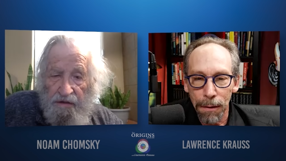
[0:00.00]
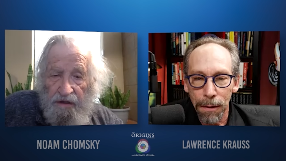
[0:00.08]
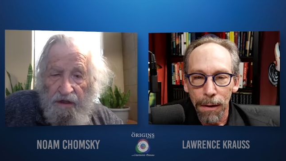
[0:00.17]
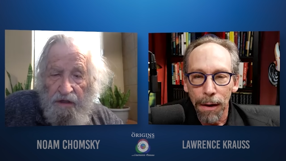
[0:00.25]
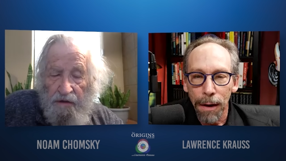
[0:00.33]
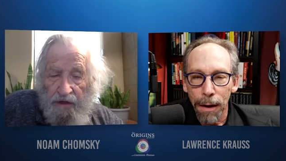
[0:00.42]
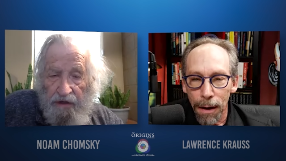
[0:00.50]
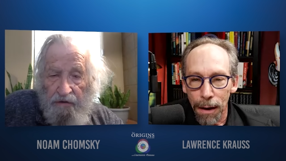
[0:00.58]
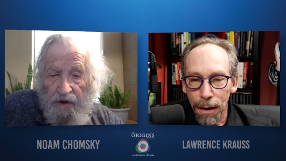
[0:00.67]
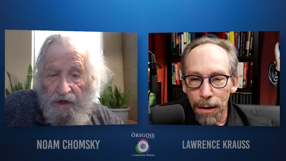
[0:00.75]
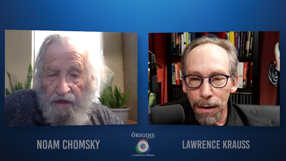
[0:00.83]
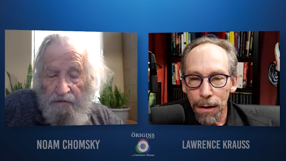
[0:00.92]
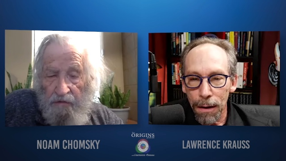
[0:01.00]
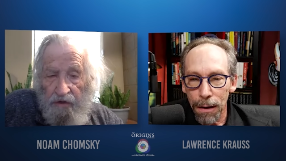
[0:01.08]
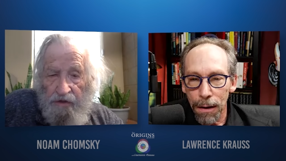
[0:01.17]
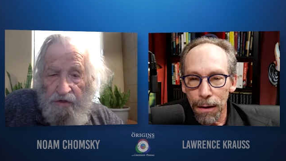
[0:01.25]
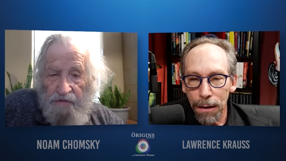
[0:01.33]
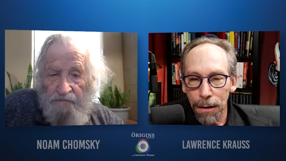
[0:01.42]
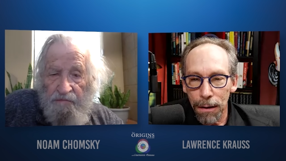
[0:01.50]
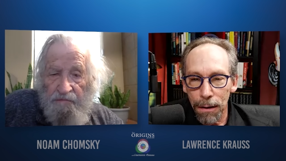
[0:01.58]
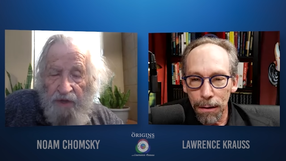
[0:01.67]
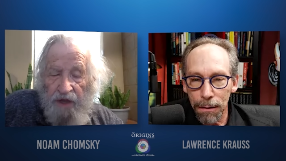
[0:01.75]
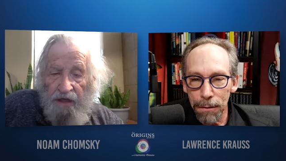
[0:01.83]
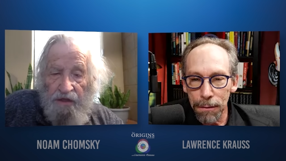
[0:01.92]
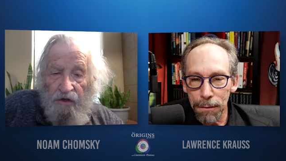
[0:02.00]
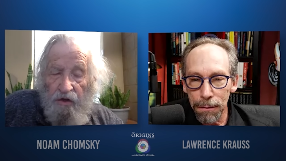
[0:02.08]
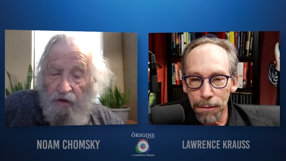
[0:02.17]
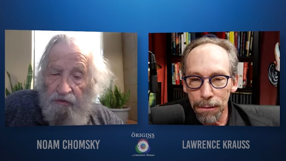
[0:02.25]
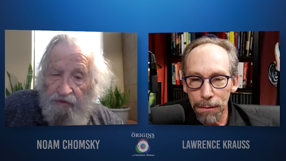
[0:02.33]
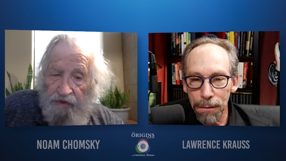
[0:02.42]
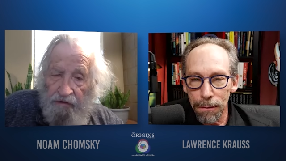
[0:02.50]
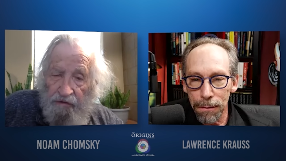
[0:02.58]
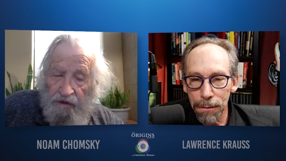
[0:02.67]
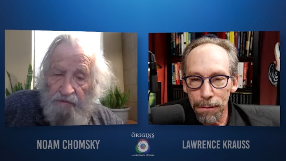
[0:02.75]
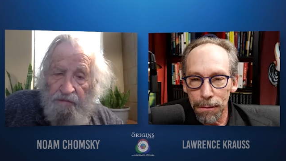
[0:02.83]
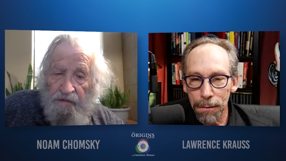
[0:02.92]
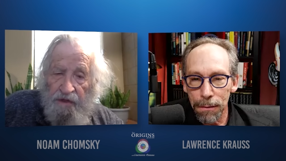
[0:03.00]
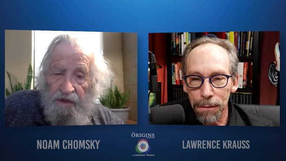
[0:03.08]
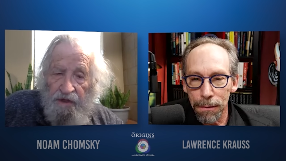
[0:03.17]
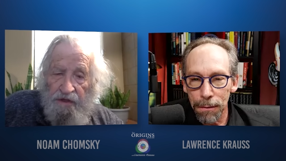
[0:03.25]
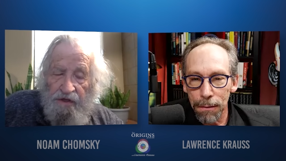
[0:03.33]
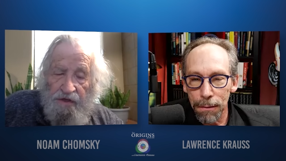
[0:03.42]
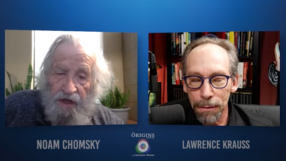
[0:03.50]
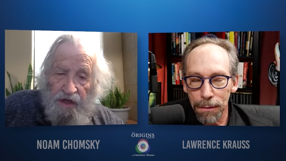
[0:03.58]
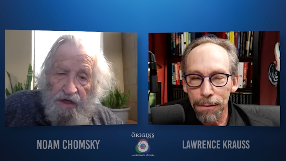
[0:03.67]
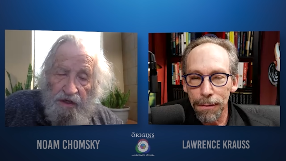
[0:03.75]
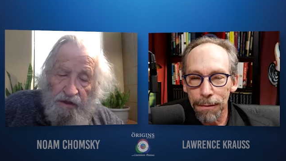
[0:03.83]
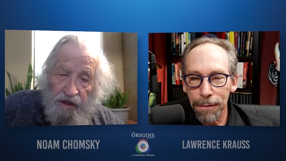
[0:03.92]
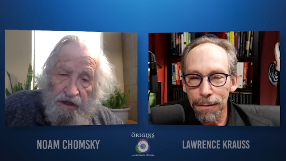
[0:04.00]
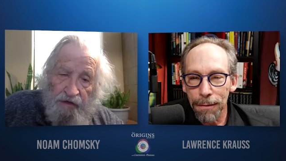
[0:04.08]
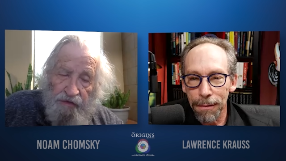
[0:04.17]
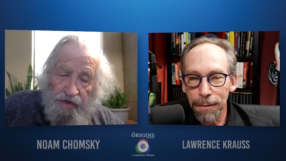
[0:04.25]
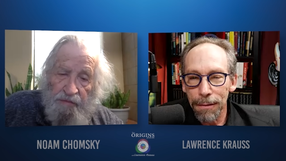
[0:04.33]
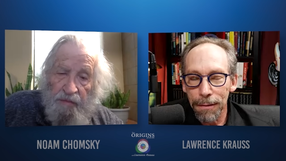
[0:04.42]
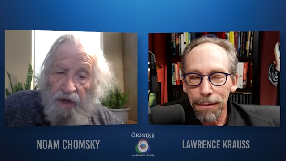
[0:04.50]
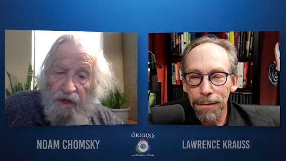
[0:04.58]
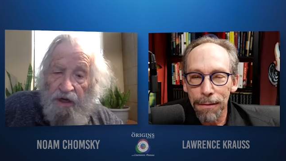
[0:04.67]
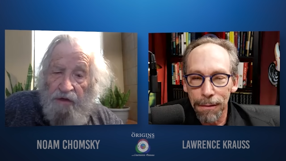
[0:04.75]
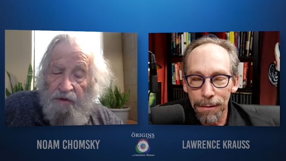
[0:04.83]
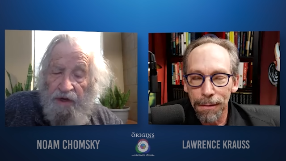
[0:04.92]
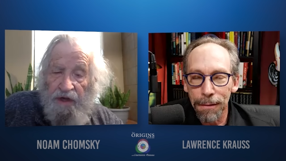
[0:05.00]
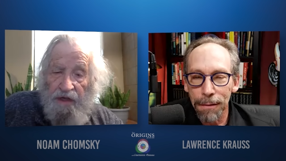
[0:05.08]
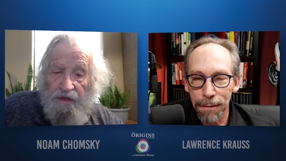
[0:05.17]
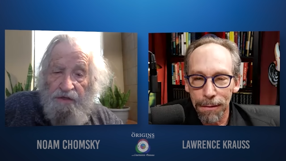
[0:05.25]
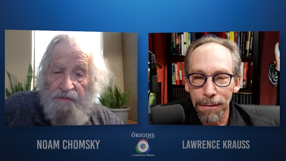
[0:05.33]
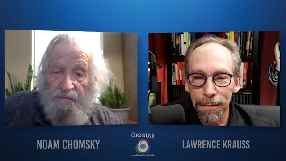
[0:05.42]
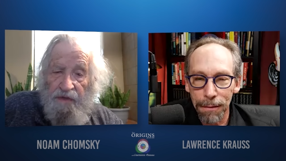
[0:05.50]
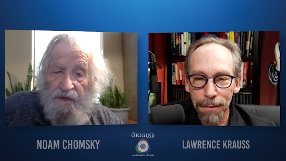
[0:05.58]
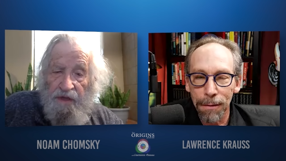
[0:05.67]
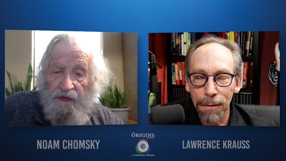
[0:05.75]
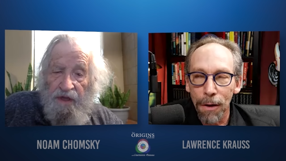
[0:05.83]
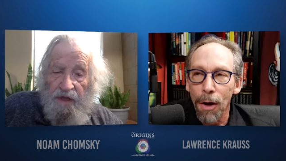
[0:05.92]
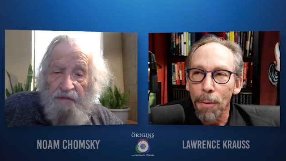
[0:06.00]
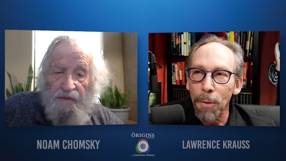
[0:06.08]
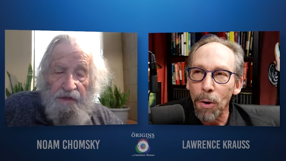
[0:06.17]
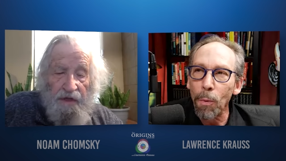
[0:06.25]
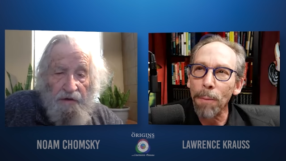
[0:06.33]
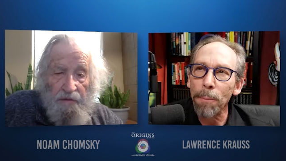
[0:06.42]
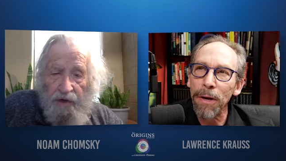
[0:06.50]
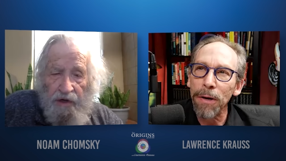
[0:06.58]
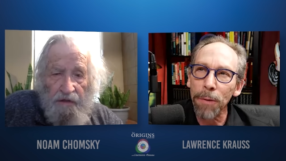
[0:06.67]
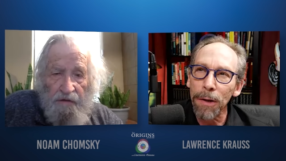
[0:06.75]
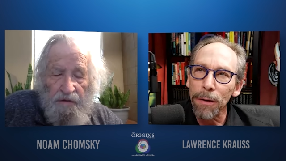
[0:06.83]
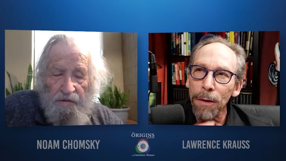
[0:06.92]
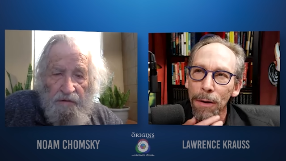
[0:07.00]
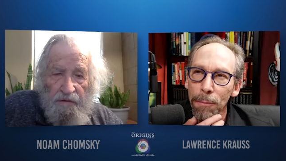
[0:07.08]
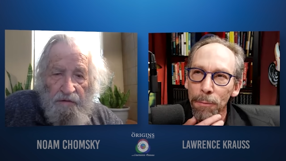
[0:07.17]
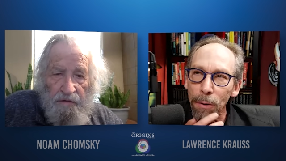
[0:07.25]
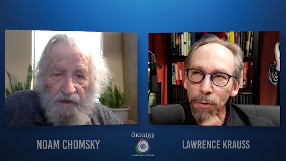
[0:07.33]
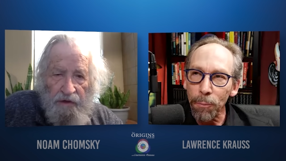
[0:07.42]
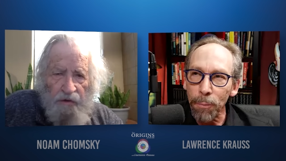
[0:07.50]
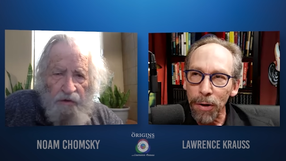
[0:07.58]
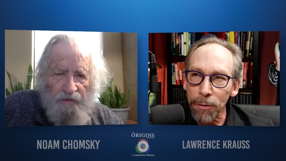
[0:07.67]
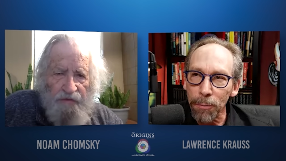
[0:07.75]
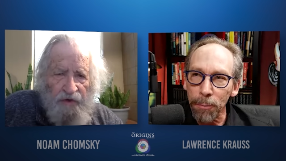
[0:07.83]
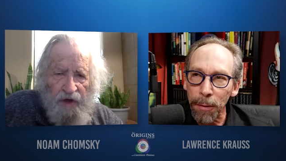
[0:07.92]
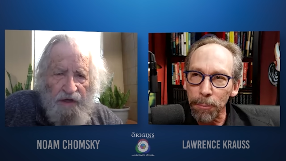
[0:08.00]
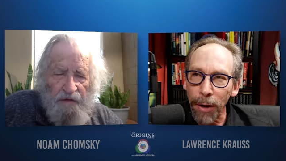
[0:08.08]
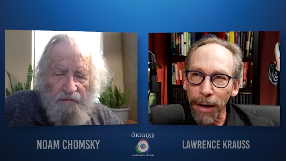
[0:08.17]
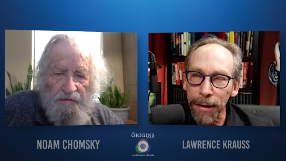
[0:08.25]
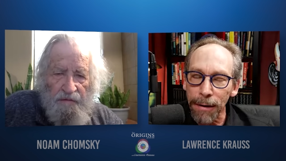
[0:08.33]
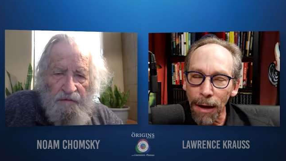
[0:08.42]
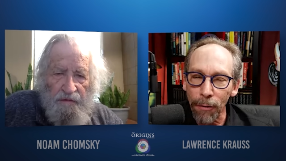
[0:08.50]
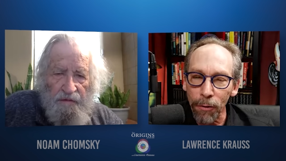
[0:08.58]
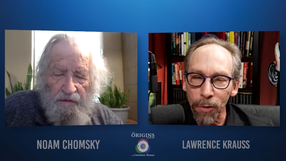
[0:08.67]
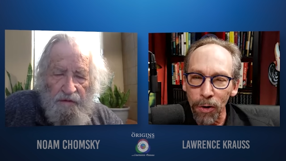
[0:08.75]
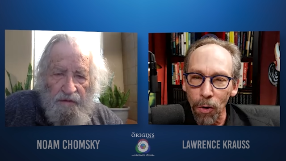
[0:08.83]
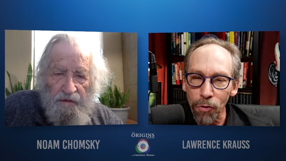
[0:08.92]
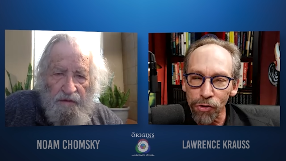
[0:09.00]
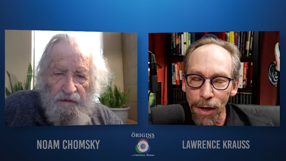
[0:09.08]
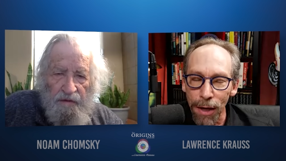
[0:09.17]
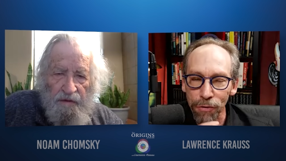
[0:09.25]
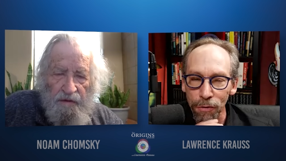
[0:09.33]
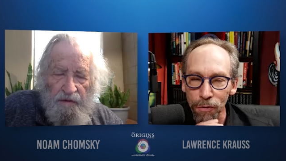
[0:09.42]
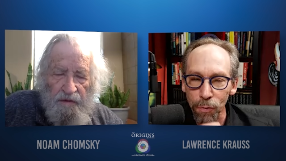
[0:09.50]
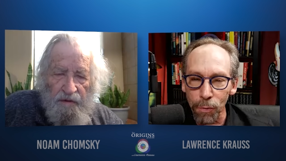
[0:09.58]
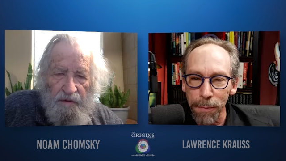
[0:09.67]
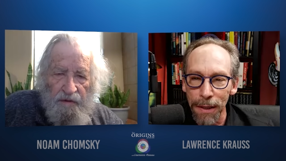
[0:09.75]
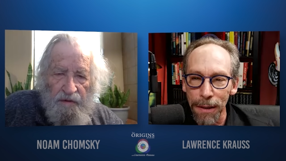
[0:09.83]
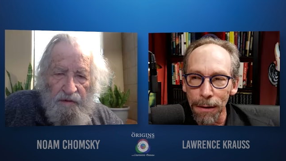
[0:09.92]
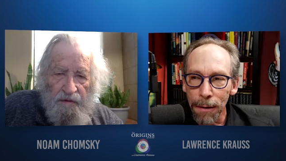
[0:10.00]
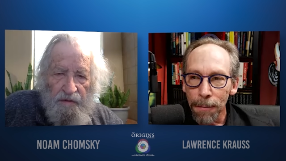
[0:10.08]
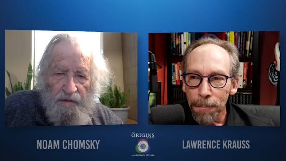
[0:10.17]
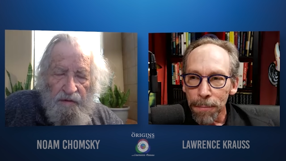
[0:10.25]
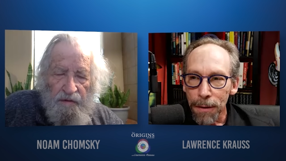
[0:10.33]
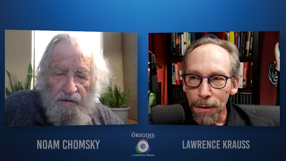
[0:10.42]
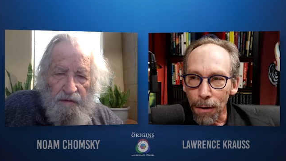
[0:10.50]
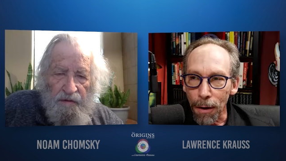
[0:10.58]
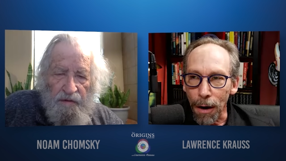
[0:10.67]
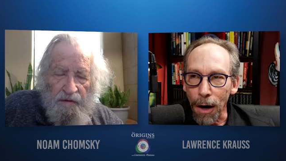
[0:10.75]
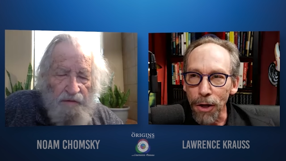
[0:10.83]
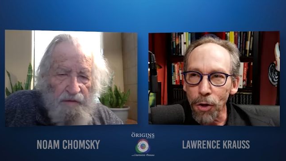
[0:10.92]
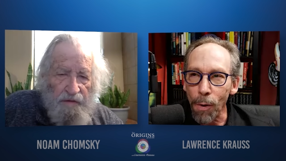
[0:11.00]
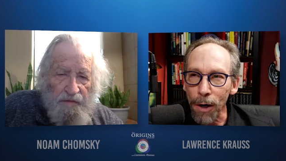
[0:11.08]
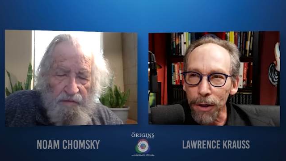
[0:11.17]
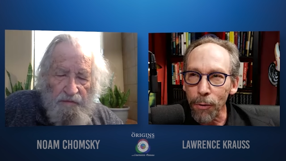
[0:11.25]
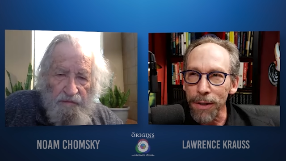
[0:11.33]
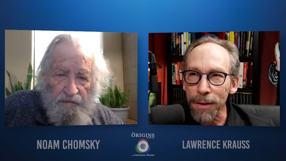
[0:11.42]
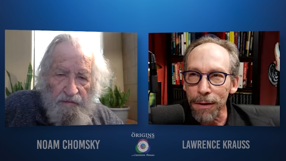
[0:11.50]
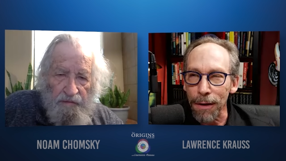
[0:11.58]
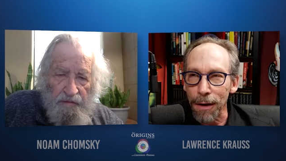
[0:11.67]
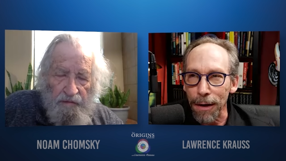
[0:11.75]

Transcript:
Speaker 1: Uh, Iran was backed off. They were just had a kind of symbolic reaction.
Speaker 2: but, what, but, but, but, but, but breaking down the negotiations would be. Uh, are you arguing? Uh, uh,